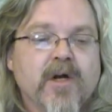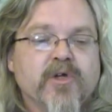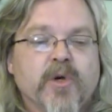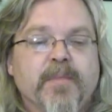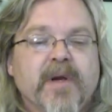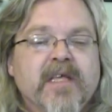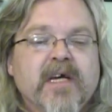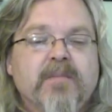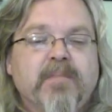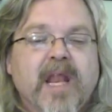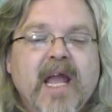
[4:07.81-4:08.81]

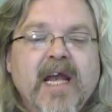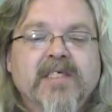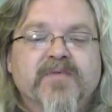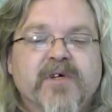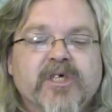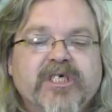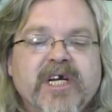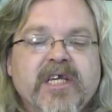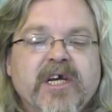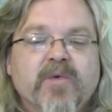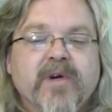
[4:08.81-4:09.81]
Dominion plans
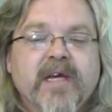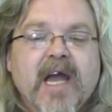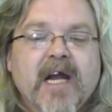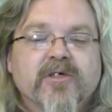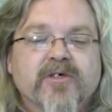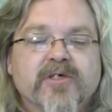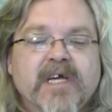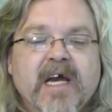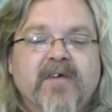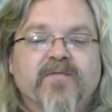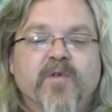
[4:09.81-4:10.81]
Virginia reactors
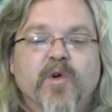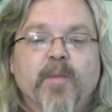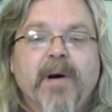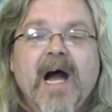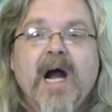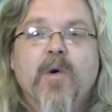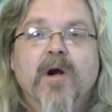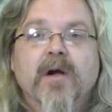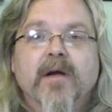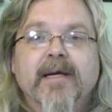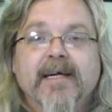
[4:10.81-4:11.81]
at full
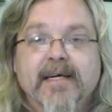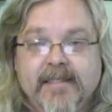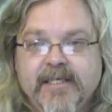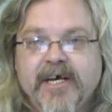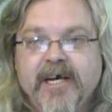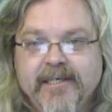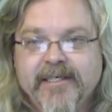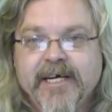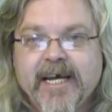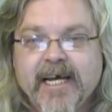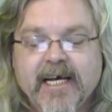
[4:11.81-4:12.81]
power in ten
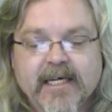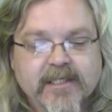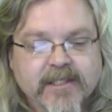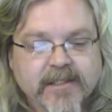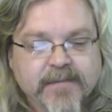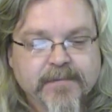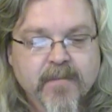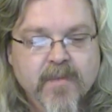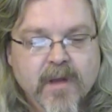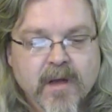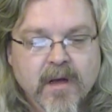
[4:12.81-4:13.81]
days.
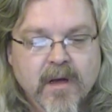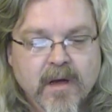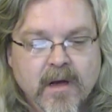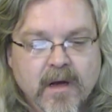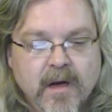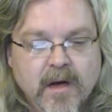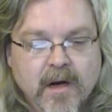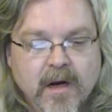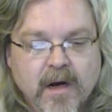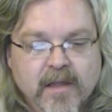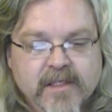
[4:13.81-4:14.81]

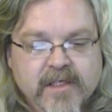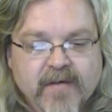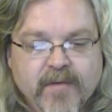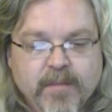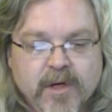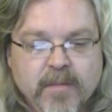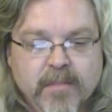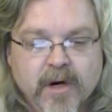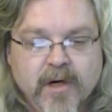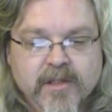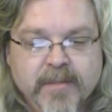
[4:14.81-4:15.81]
Uh, this is off of
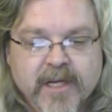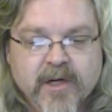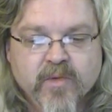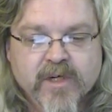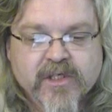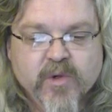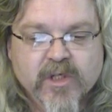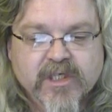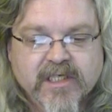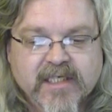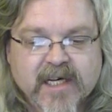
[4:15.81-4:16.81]
Bloomberg. Dominion
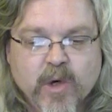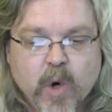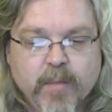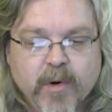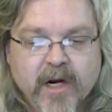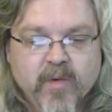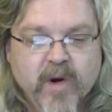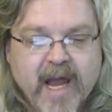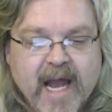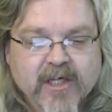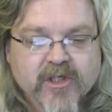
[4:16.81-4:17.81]
Resources Incorporated
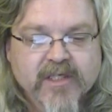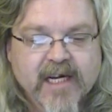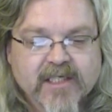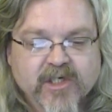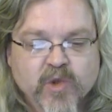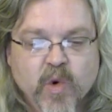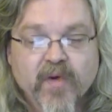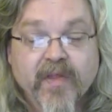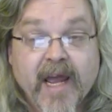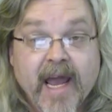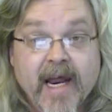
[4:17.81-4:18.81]
reactors at its
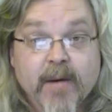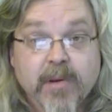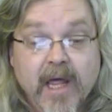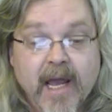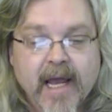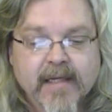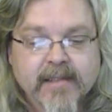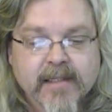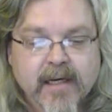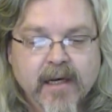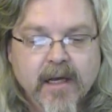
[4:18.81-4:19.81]
North Anna plant,